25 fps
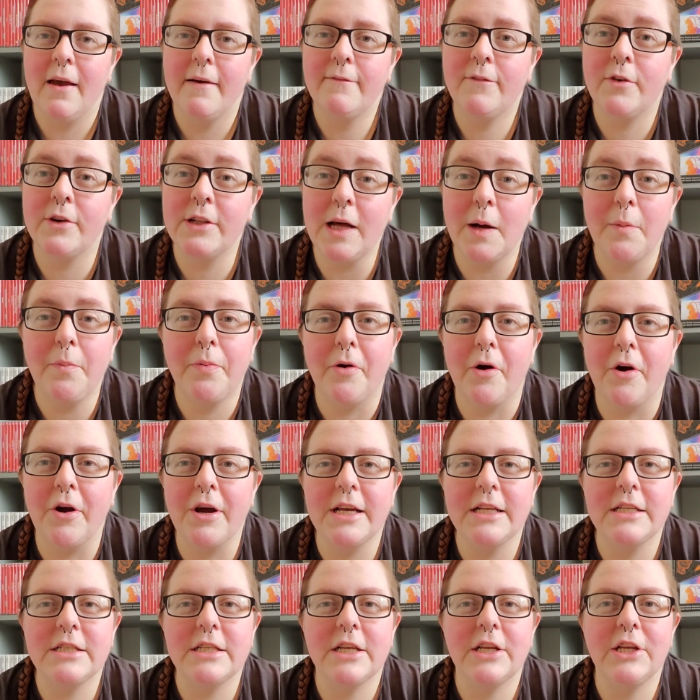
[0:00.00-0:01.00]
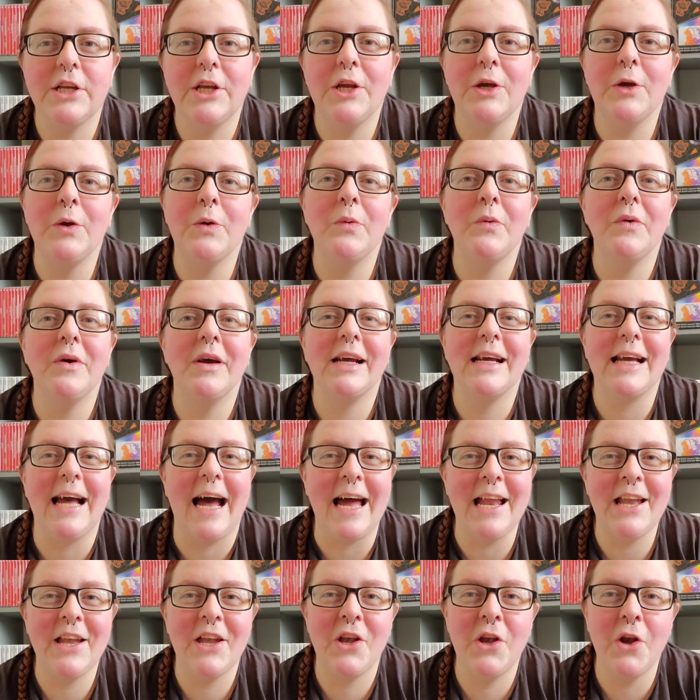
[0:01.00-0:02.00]
for that price you
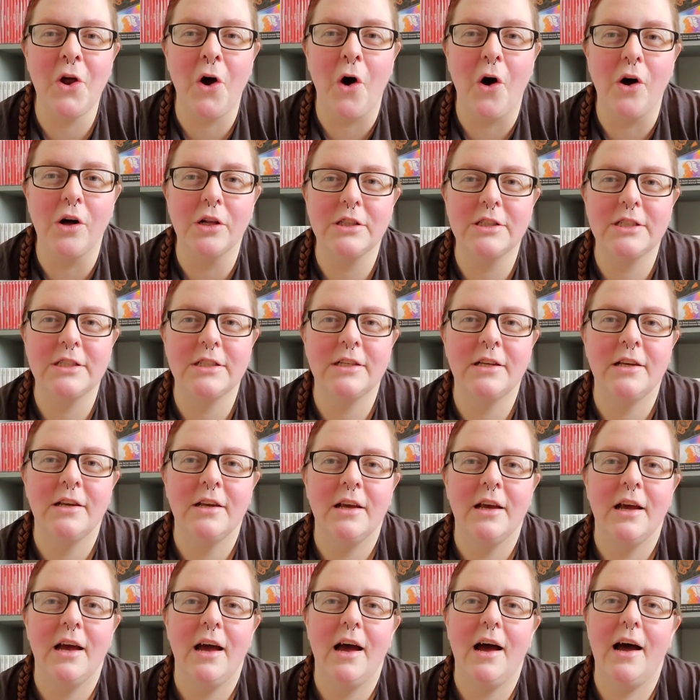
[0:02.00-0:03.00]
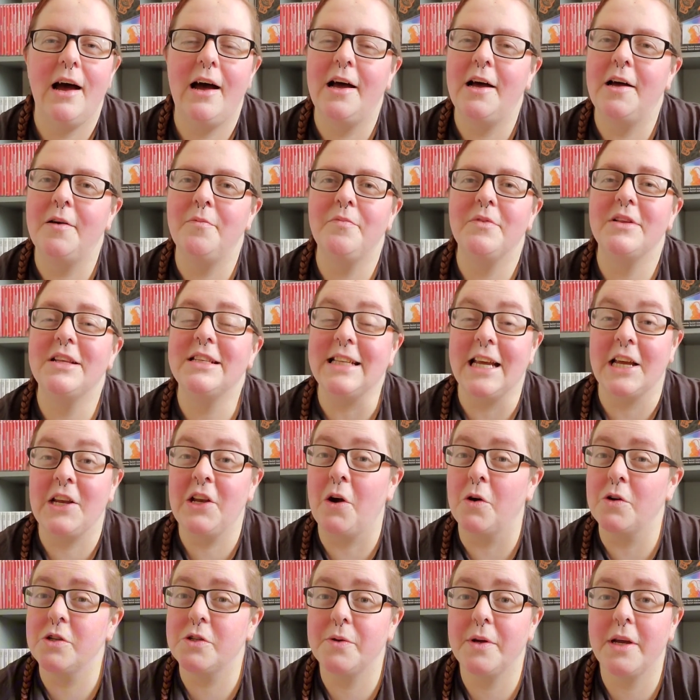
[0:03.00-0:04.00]
cannot say
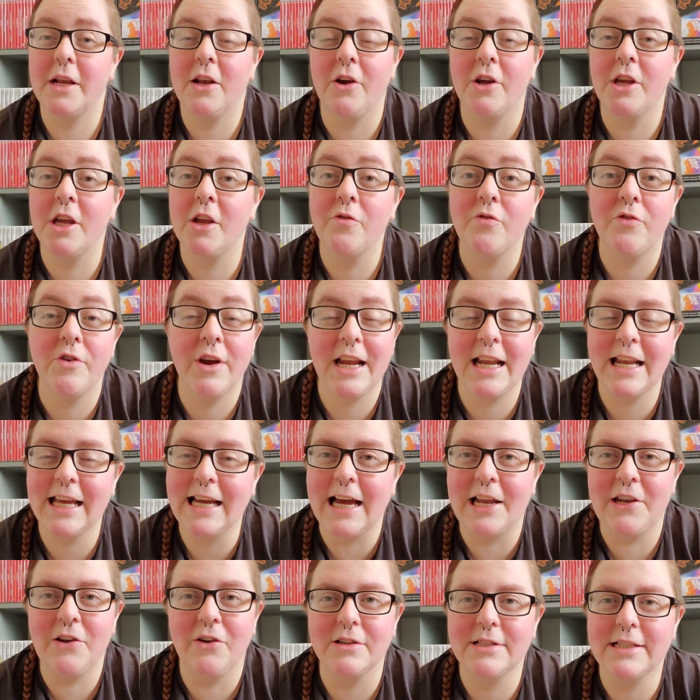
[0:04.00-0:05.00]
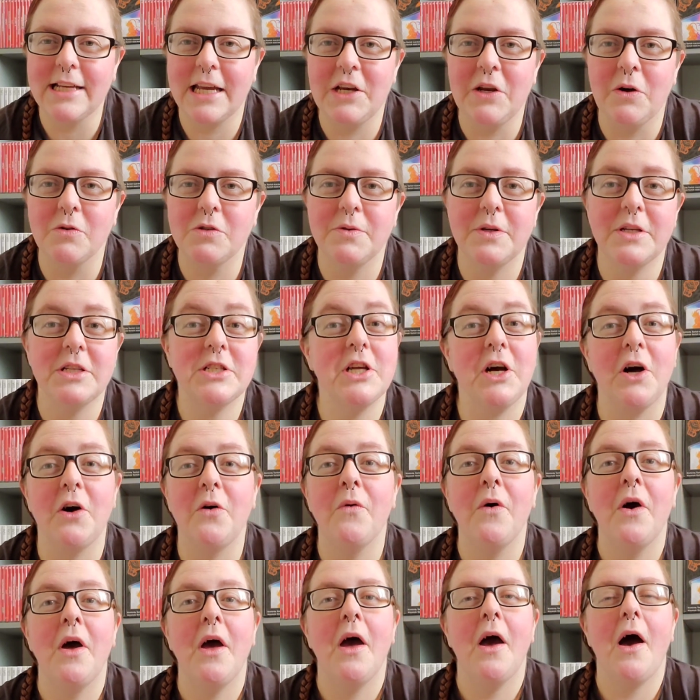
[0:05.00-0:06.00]
no to it. Like, you really cannot say no to it.
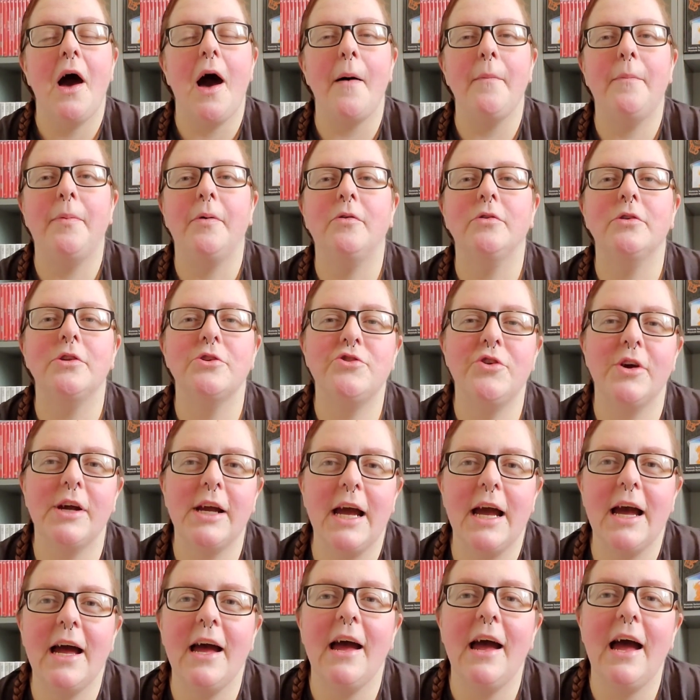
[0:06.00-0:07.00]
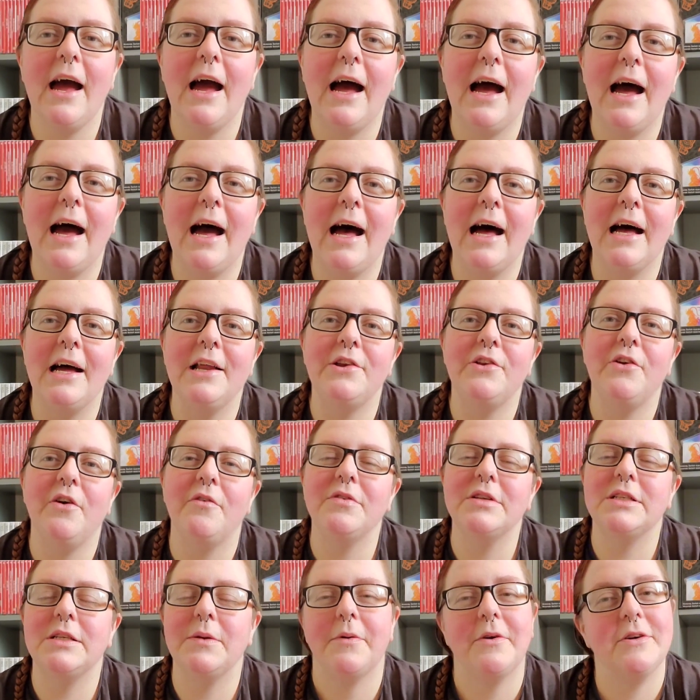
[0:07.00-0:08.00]
So I pulled the trigger, and
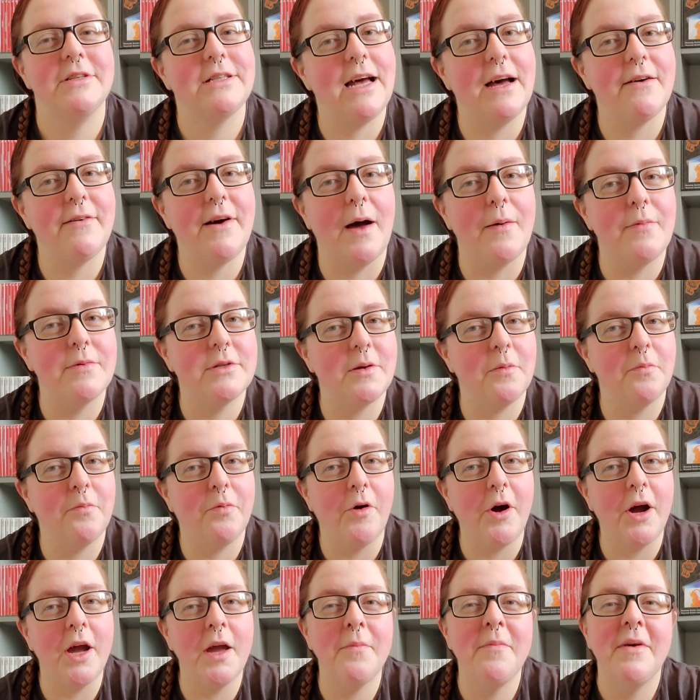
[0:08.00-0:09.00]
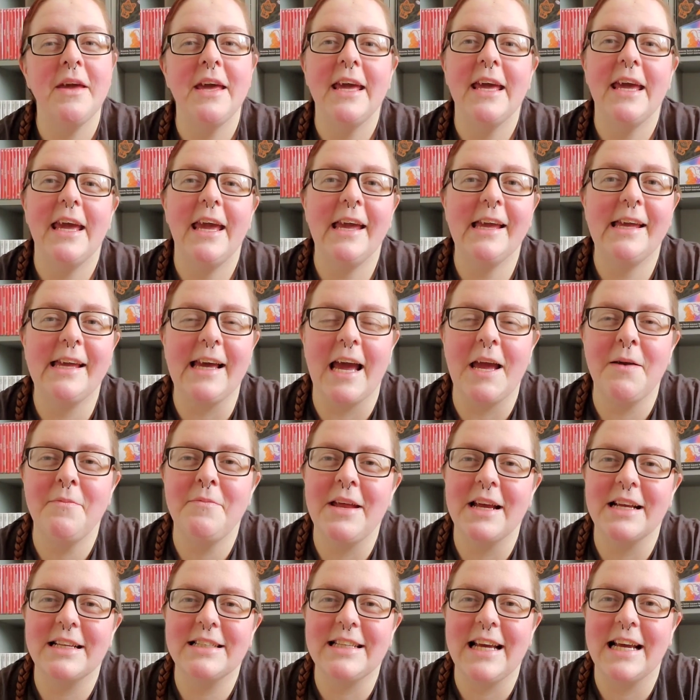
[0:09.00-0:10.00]
obviously because I have Amazon Prime, it came
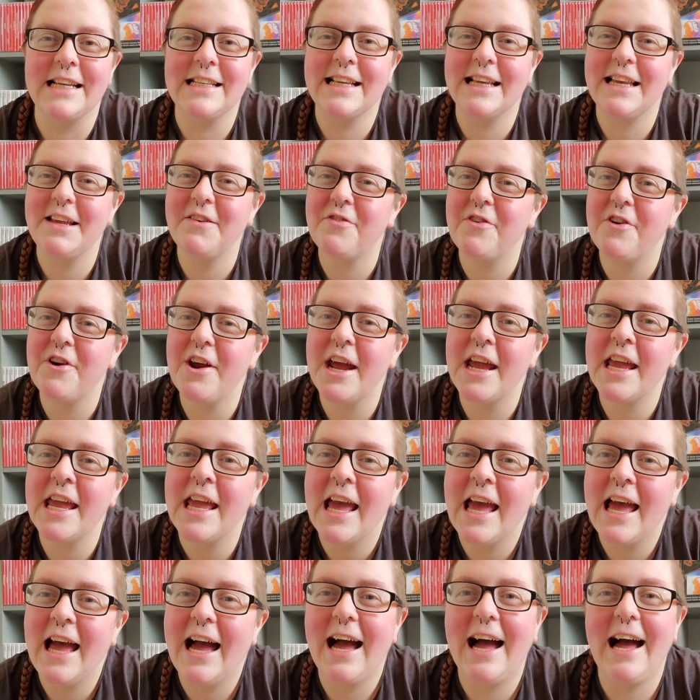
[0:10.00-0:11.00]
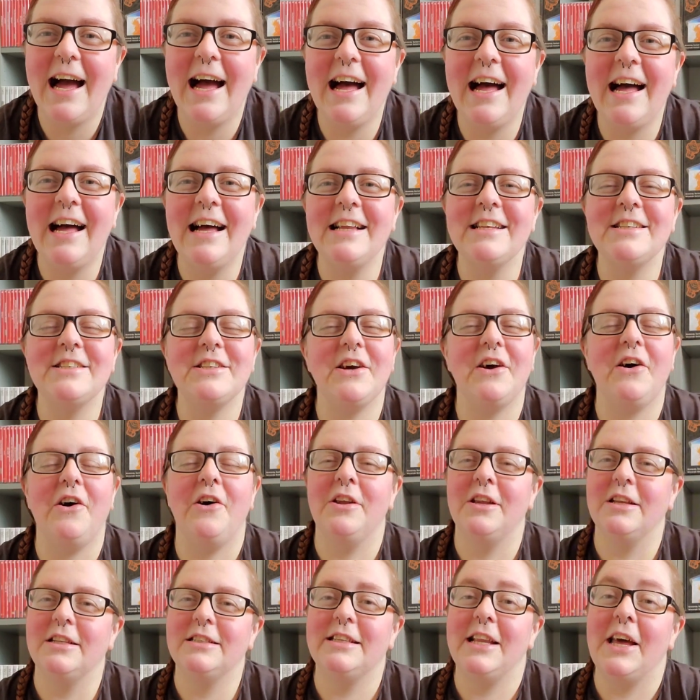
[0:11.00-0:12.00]
next day delivery, and
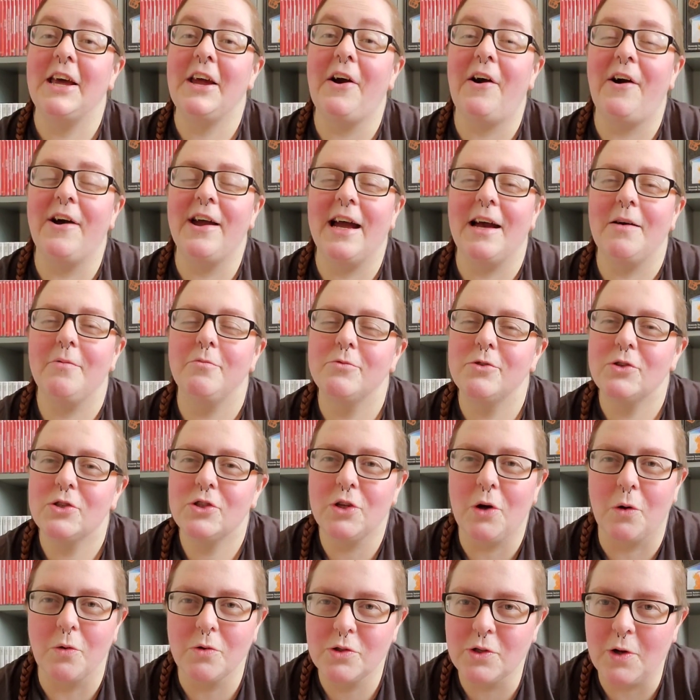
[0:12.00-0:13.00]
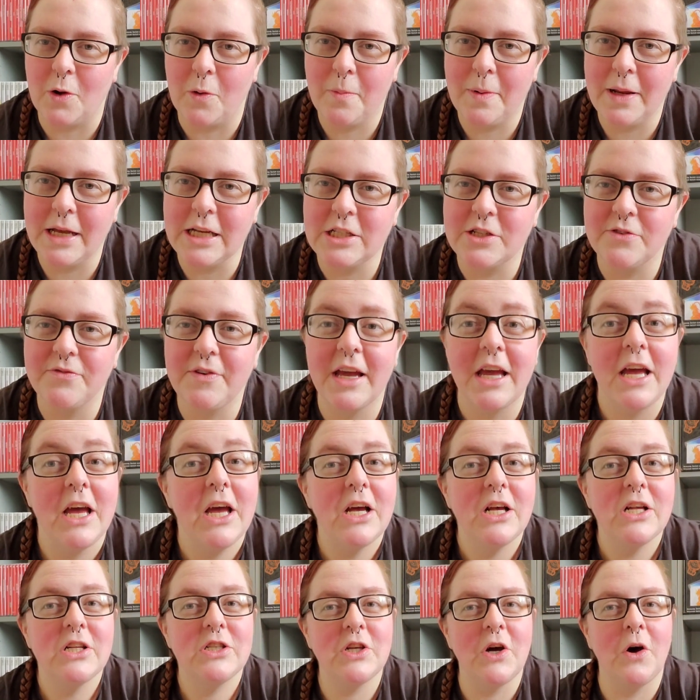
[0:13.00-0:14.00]
honestly I am so pleased with it.
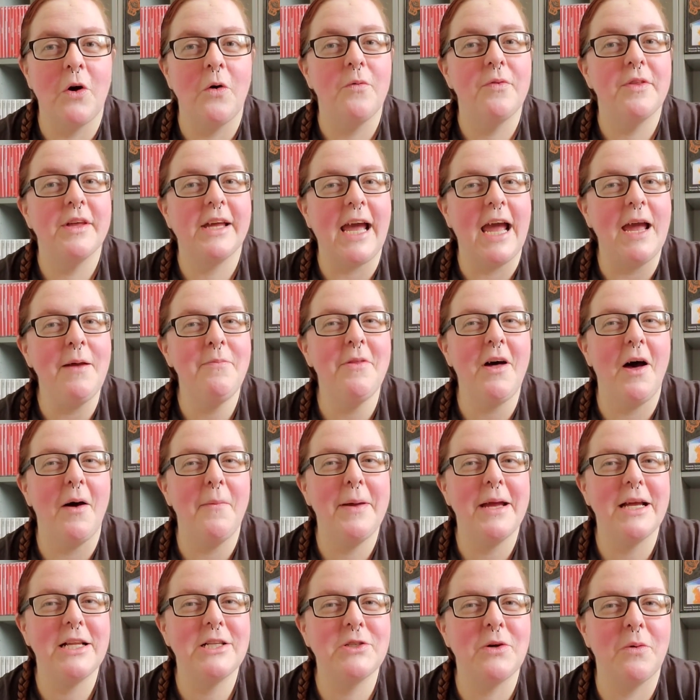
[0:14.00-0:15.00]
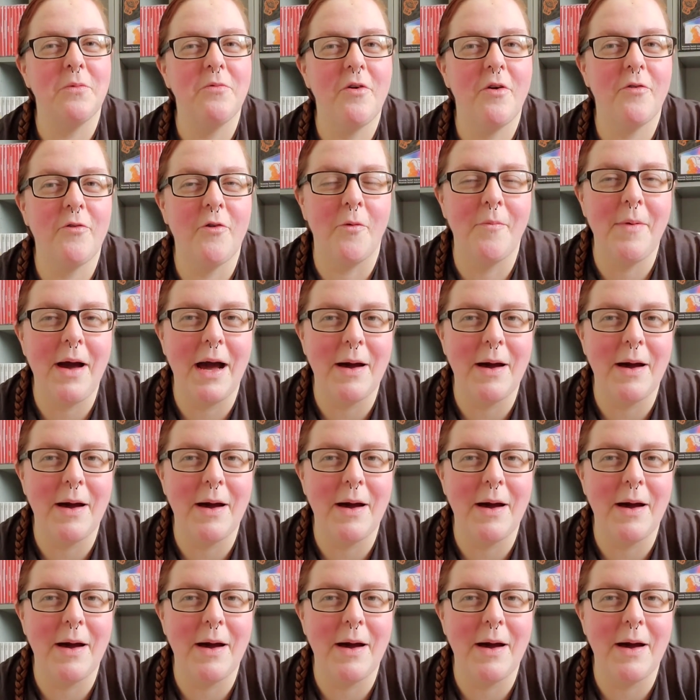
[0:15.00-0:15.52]
So the game that I picked up from